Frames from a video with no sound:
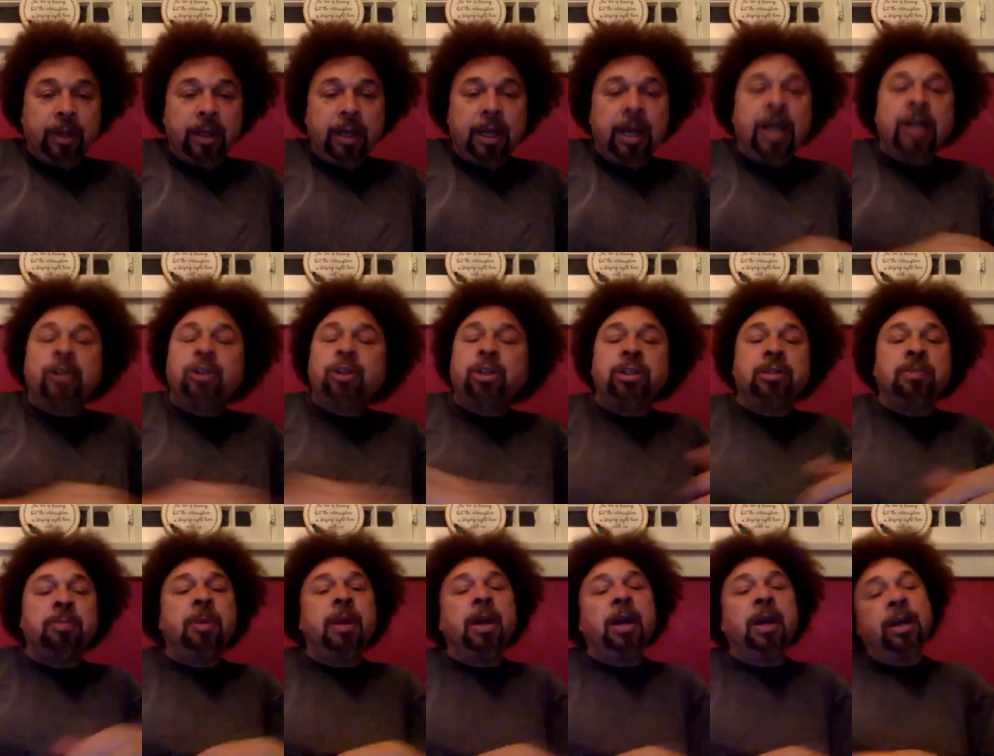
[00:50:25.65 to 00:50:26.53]
And she's
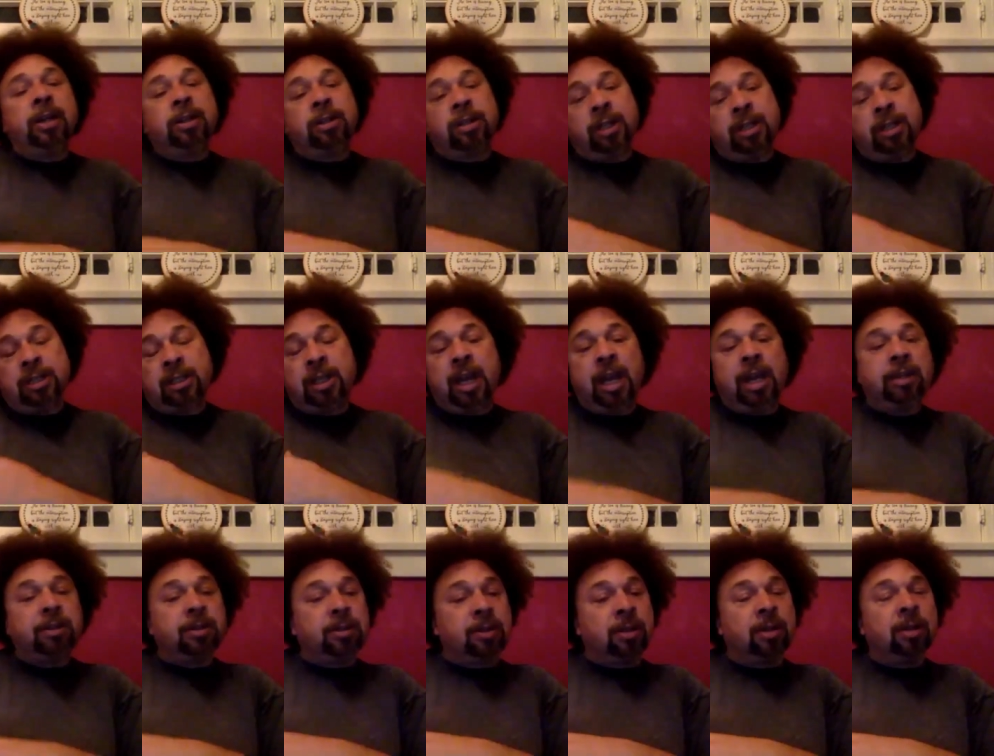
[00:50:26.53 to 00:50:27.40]
married to this
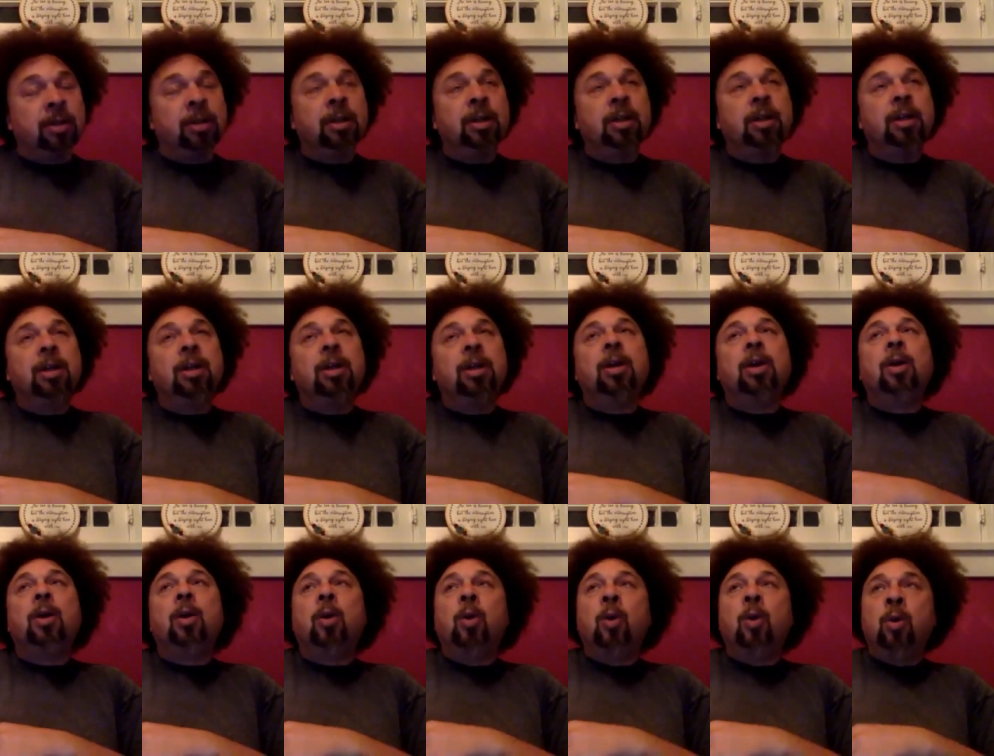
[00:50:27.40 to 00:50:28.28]
gangster
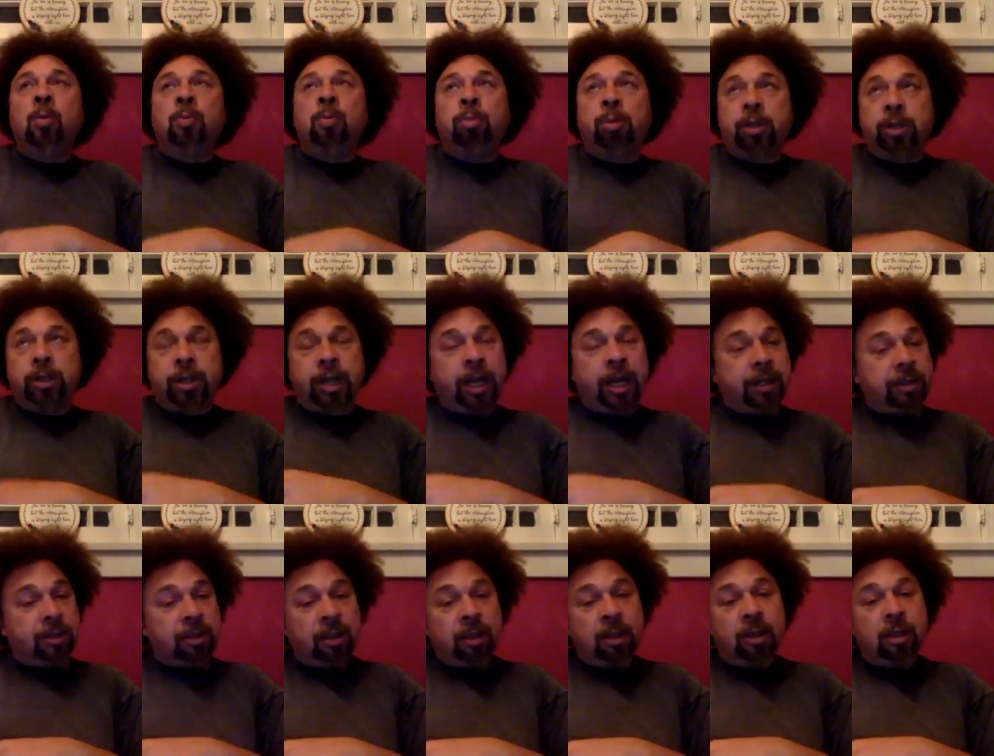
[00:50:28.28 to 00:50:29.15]
who protects
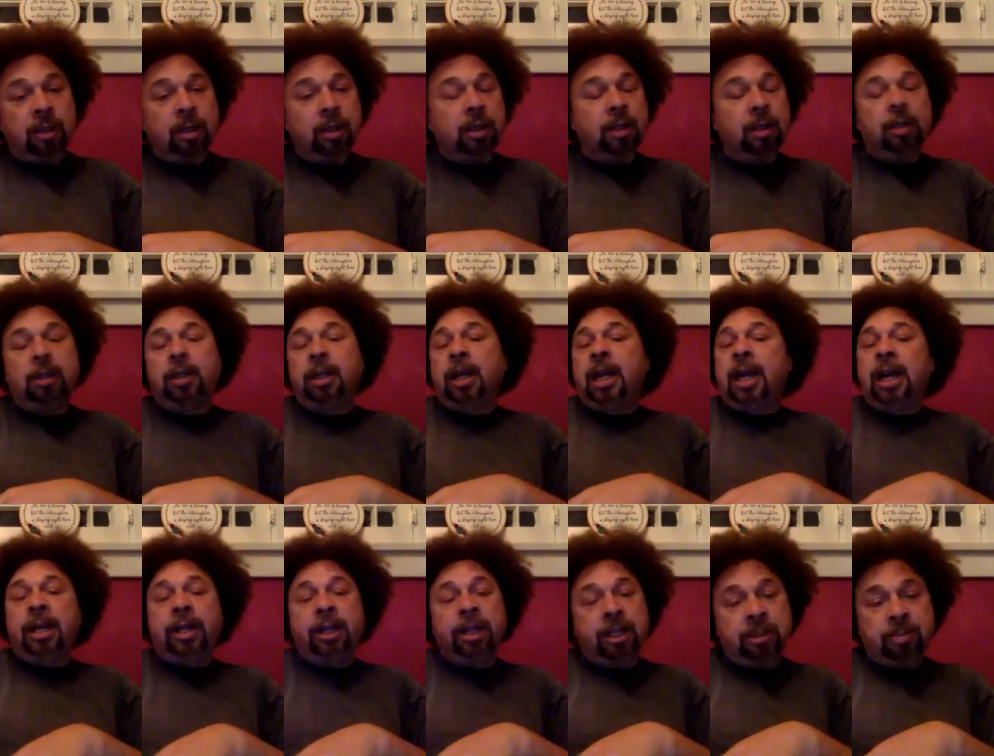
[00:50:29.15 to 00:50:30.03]
her
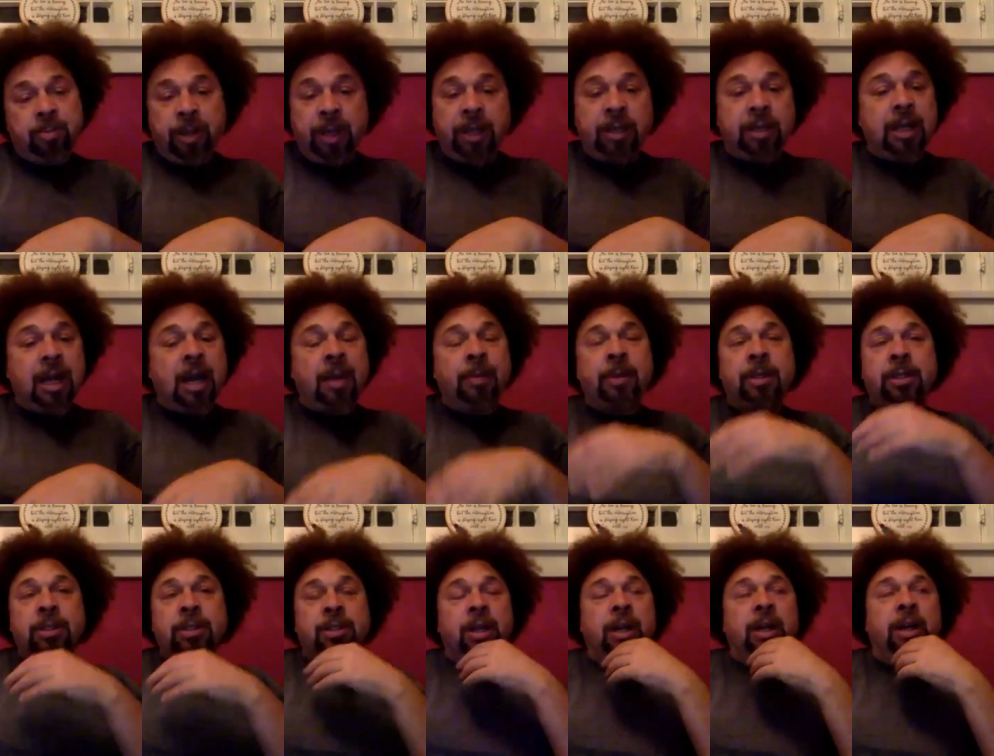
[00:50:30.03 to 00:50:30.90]
and he's big time in
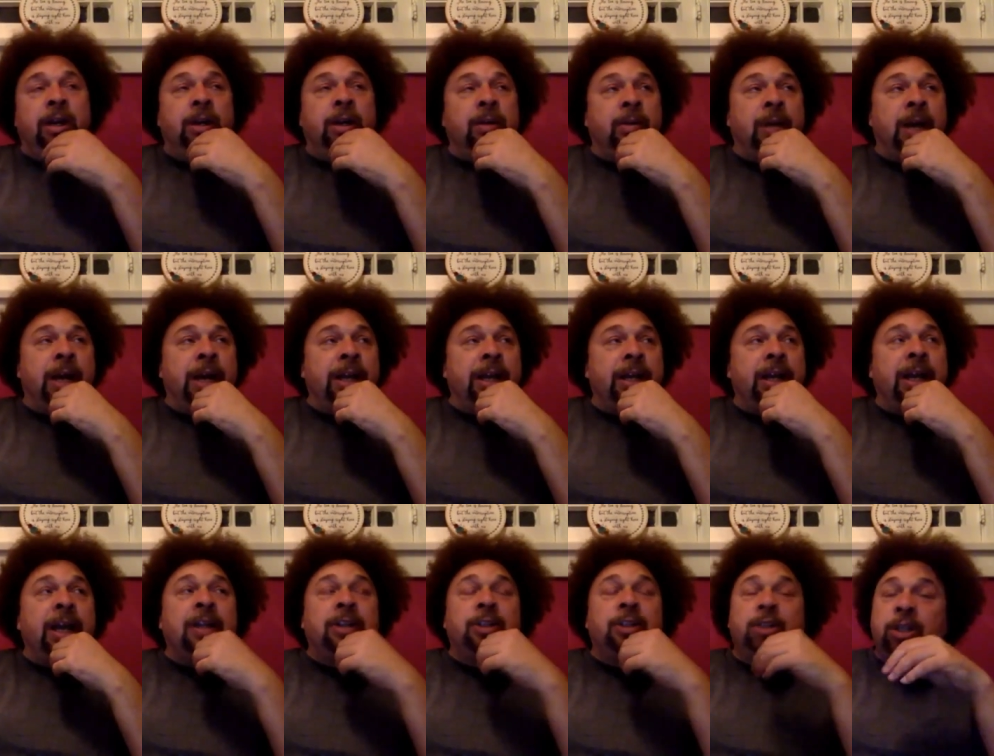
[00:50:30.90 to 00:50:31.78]
this area, right?
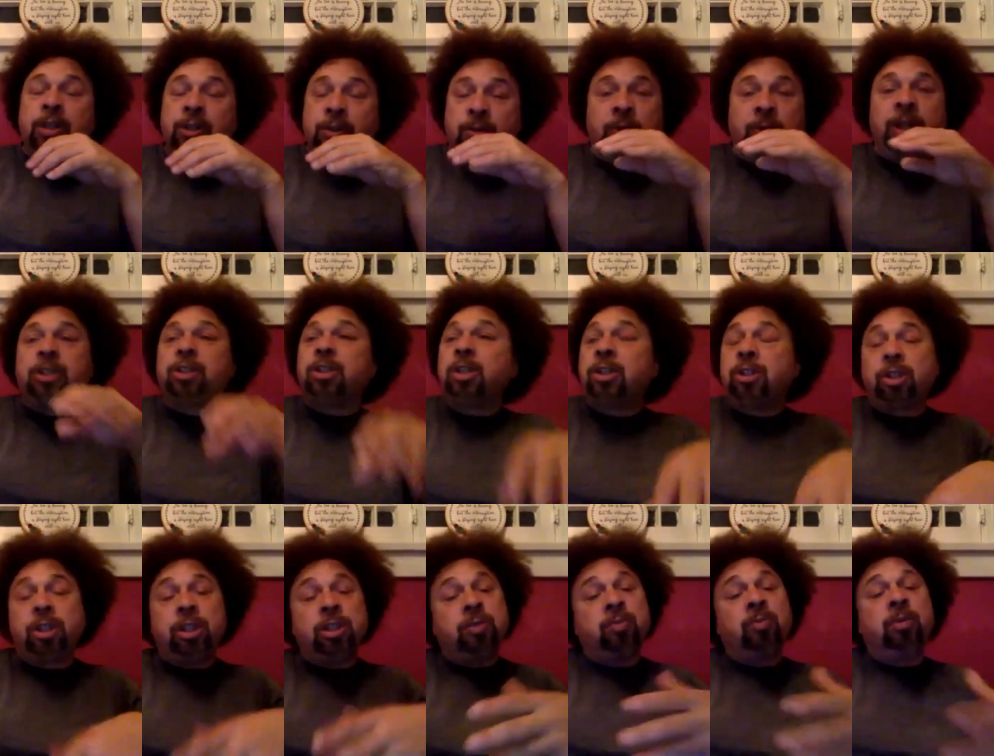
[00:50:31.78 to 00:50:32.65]
And she's rich and
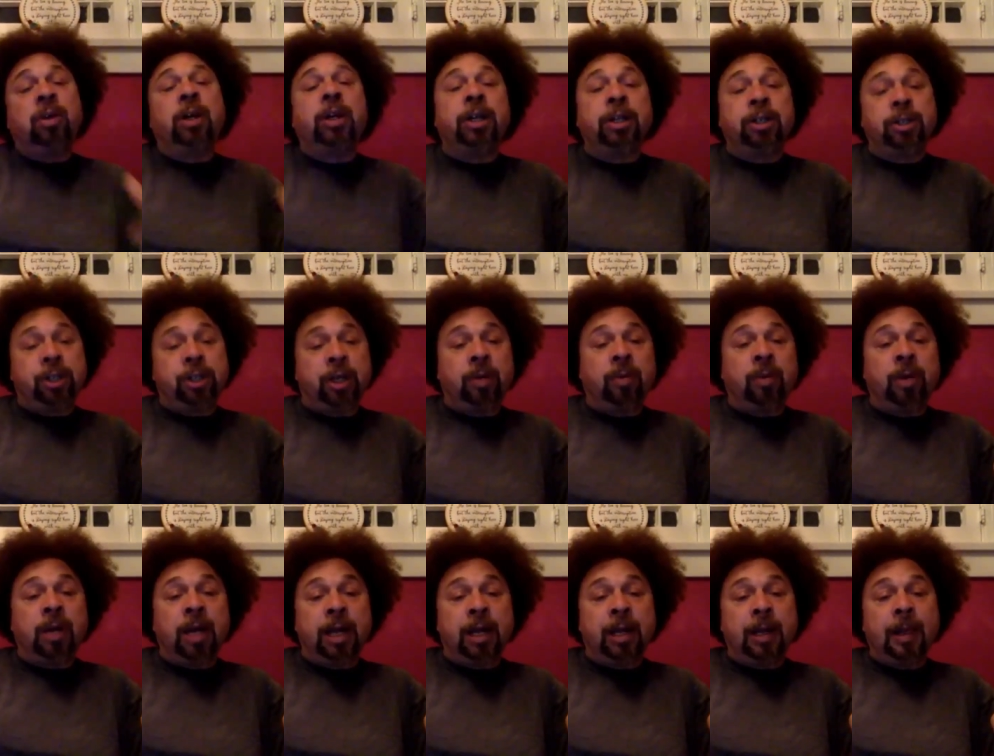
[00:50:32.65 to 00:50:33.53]
she's running shit,
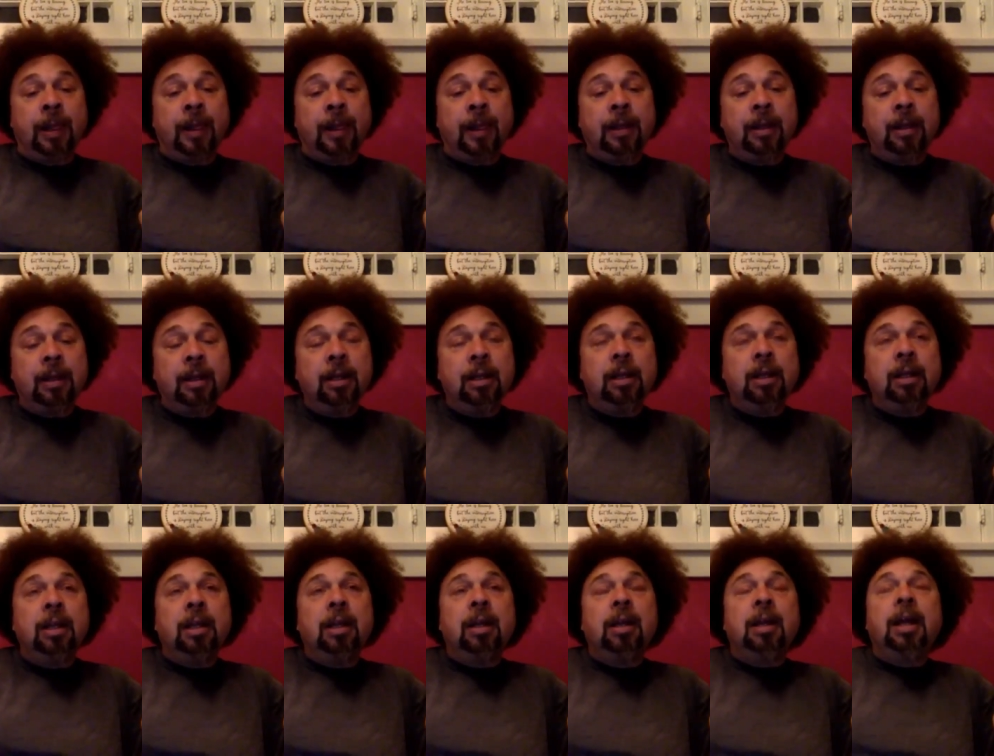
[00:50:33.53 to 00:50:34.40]
right?
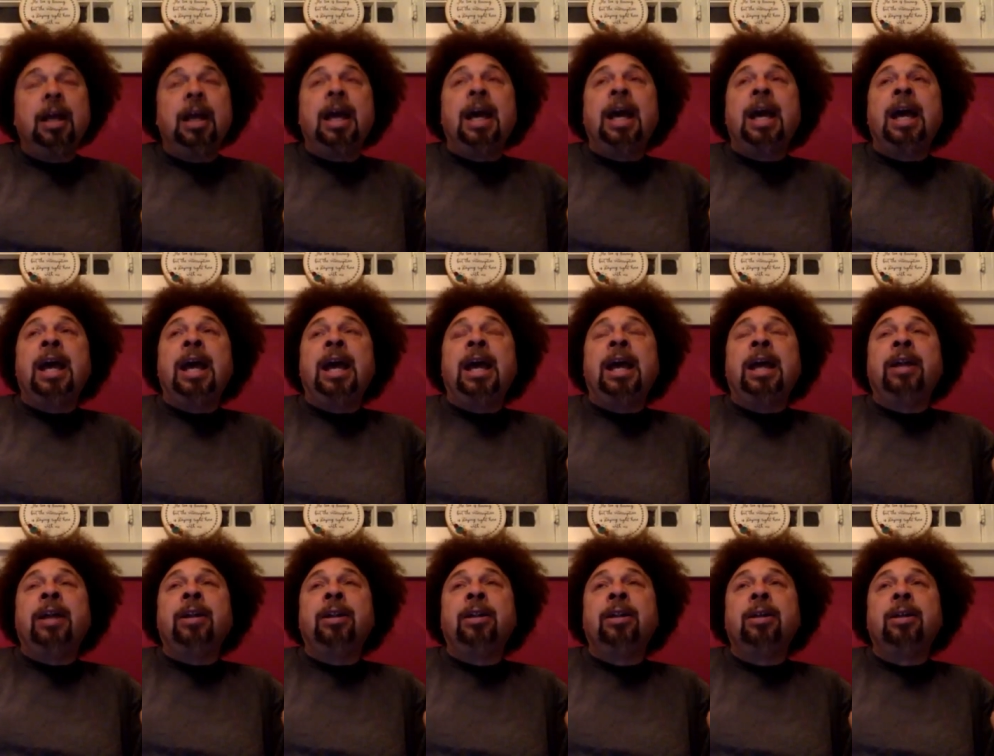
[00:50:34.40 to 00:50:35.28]

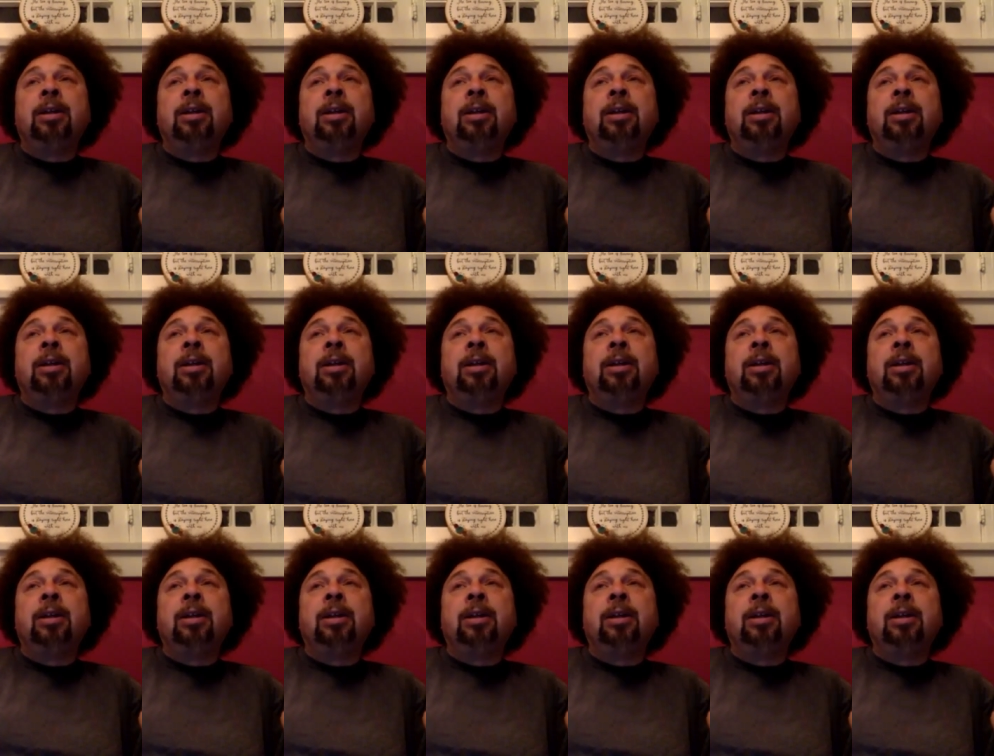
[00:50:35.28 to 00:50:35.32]
And